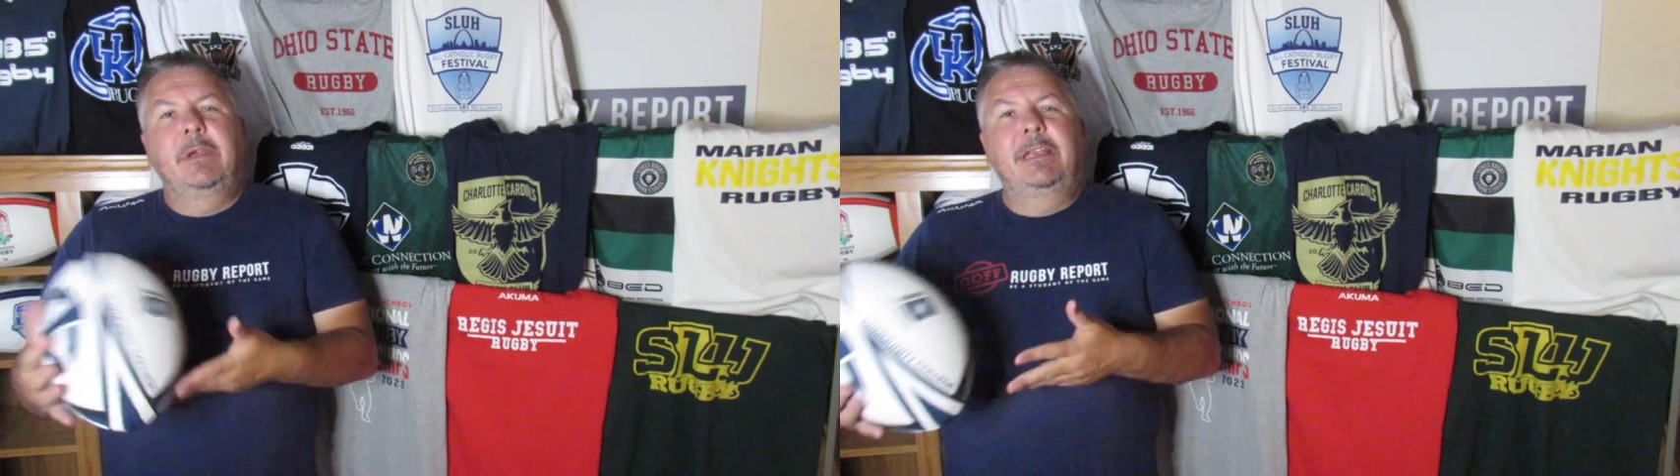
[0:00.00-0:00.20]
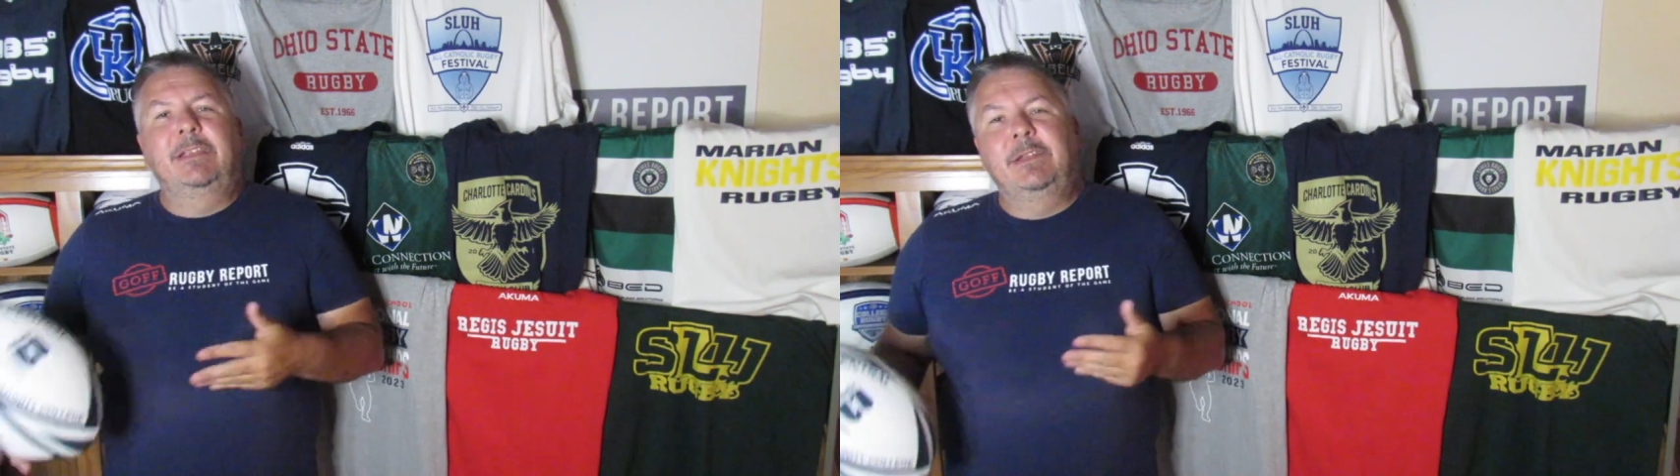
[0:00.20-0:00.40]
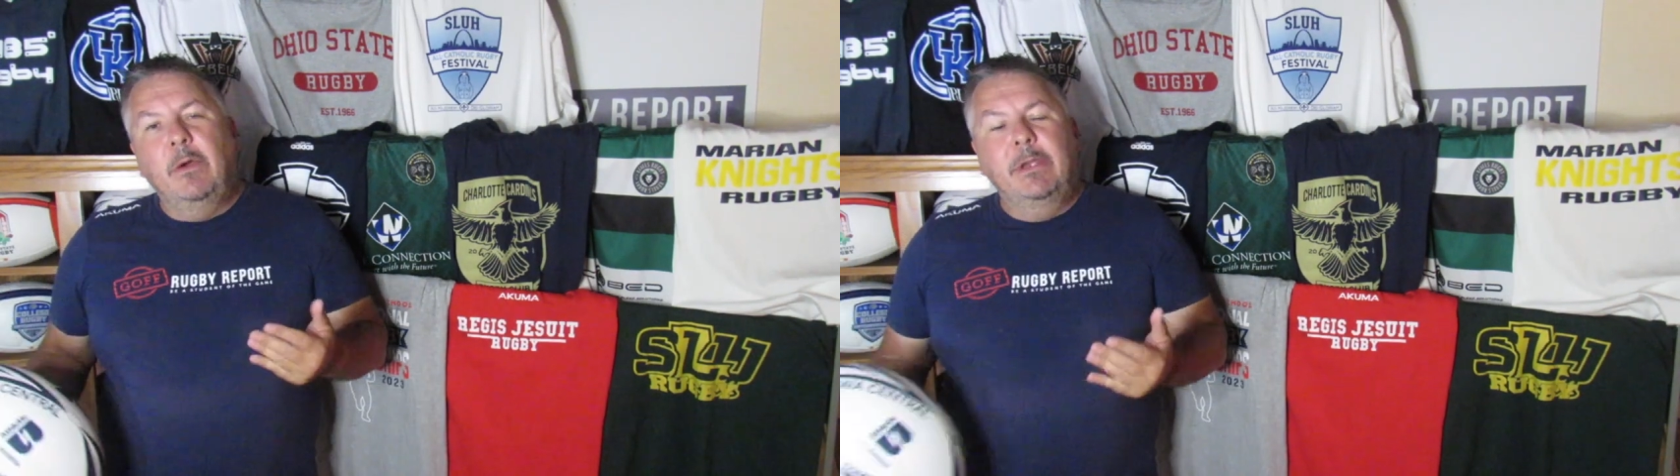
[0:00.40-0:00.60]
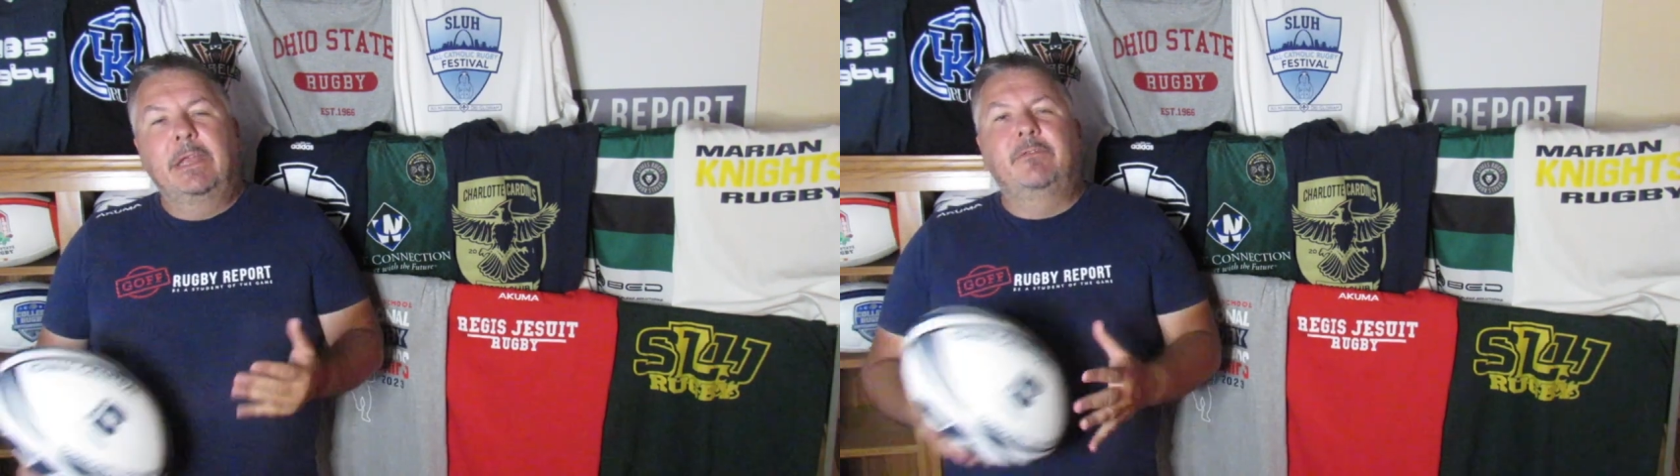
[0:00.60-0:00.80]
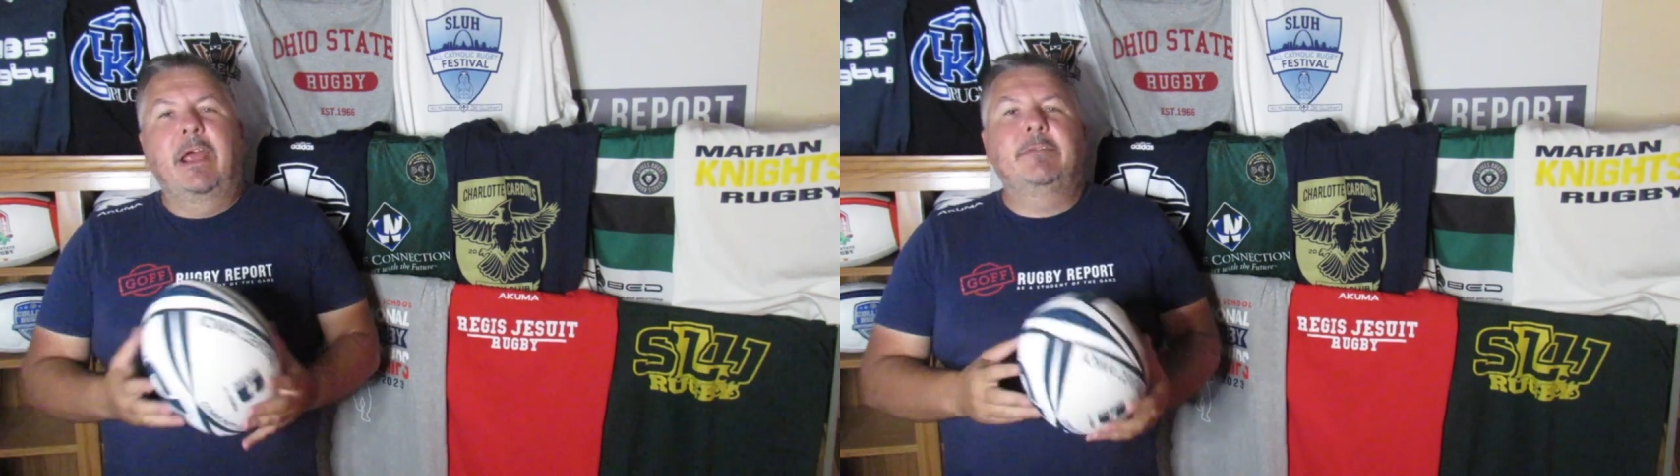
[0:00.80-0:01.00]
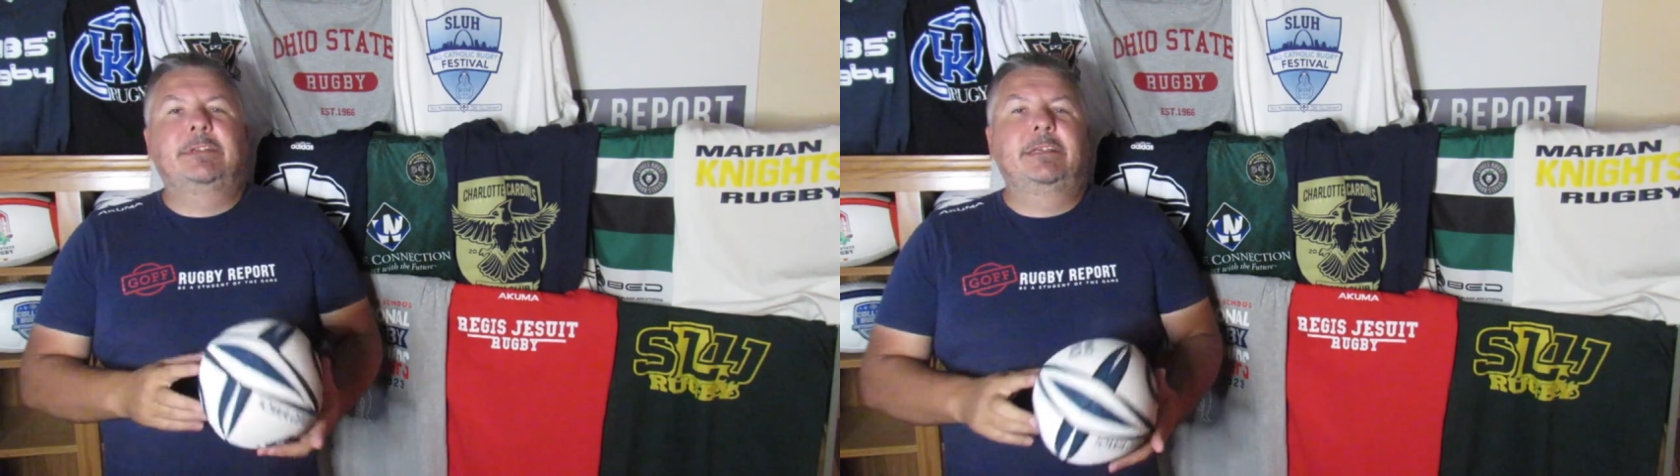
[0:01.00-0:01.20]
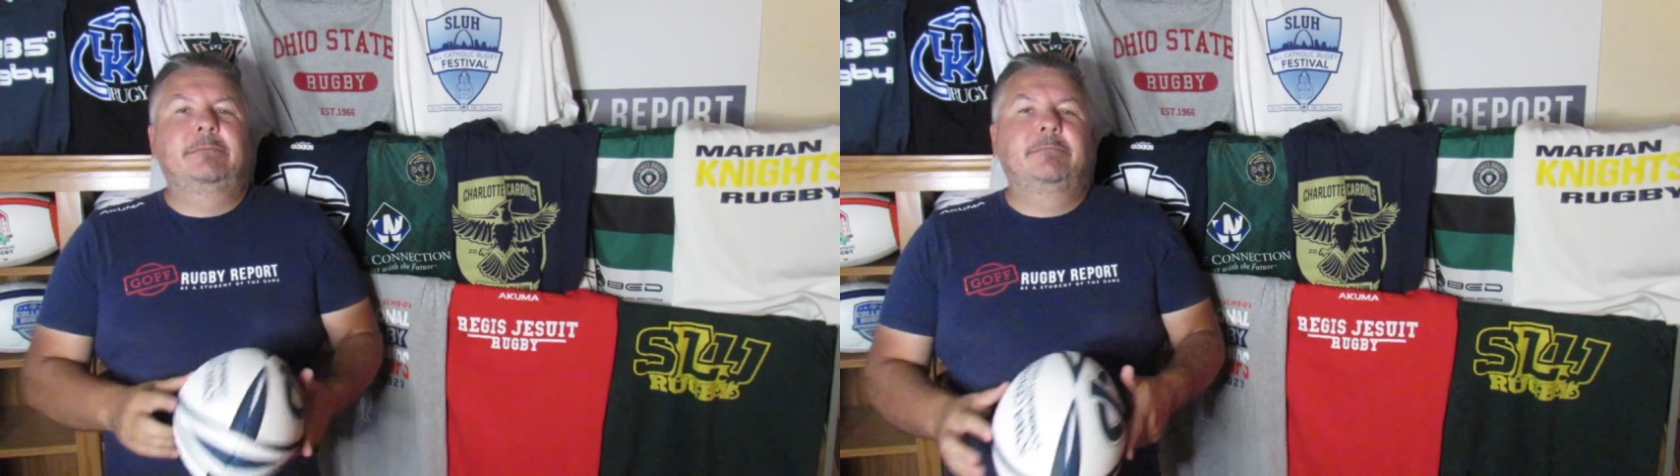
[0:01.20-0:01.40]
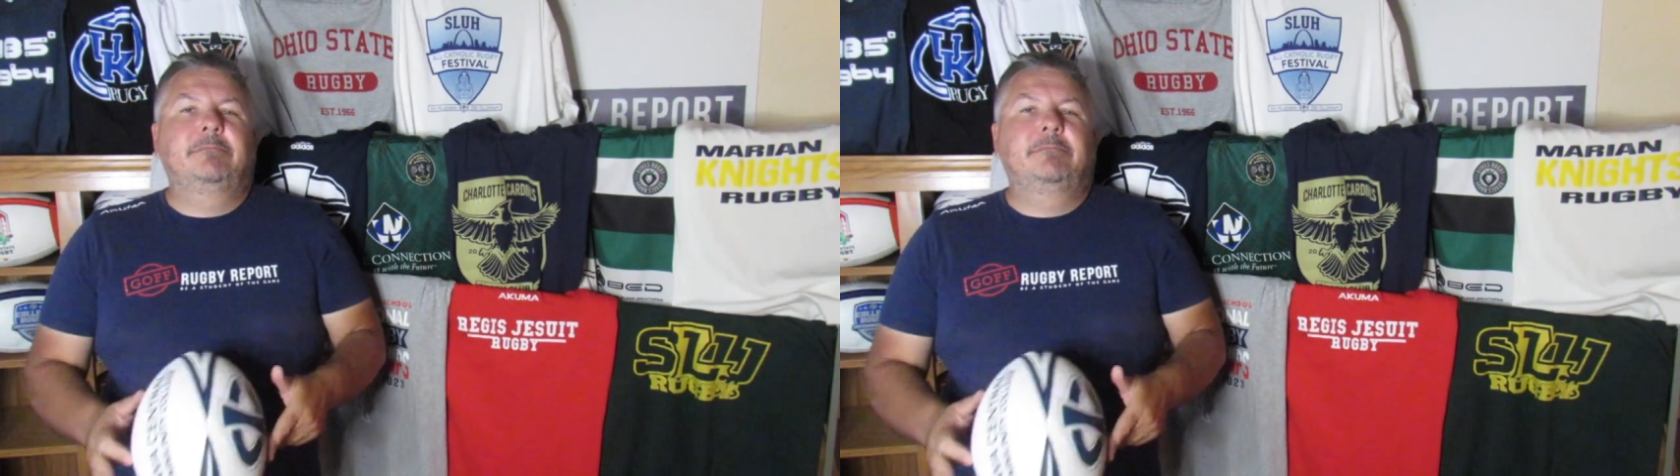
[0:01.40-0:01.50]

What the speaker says: and you don't get drafted,